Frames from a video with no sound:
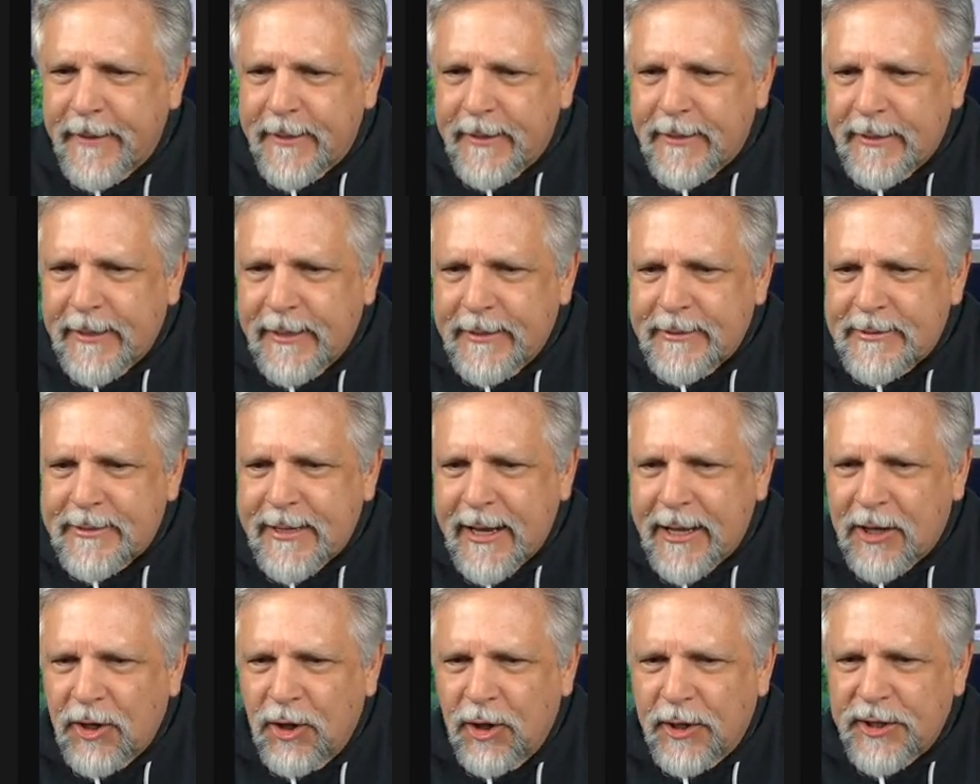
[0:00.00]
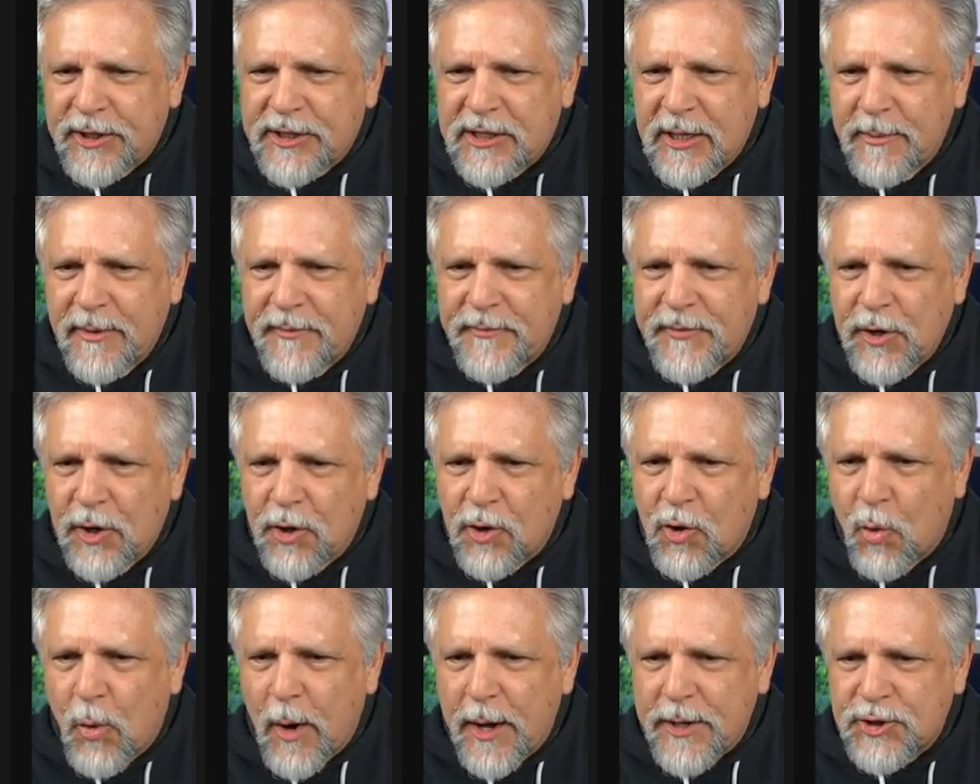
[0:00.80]
Let's take a look at some of your
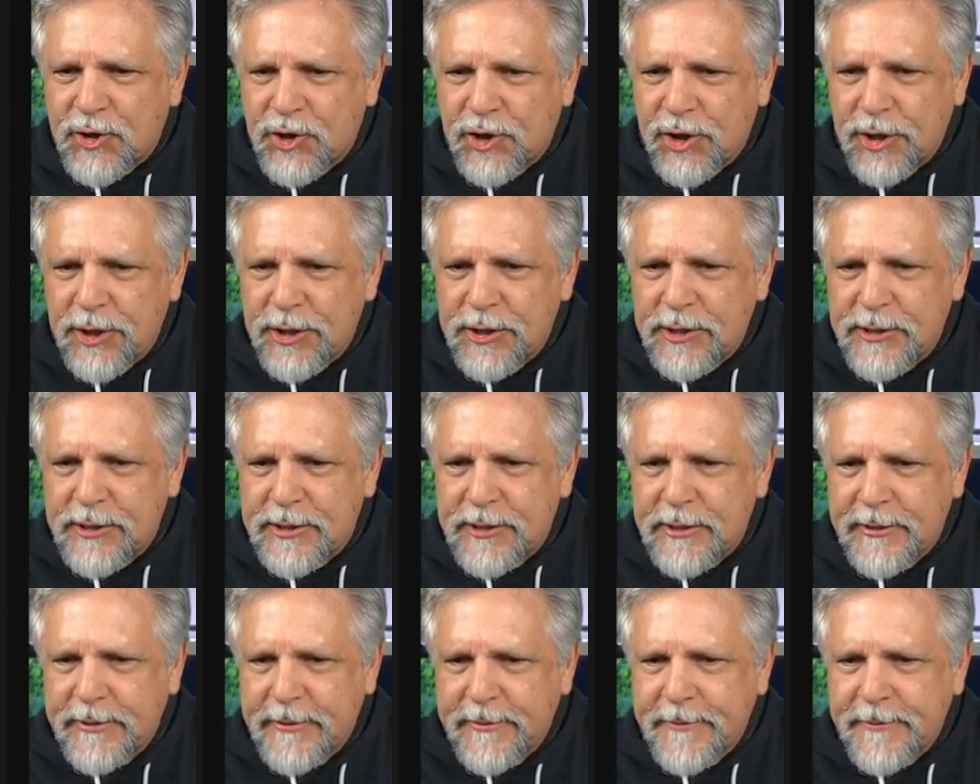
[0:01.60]
questions.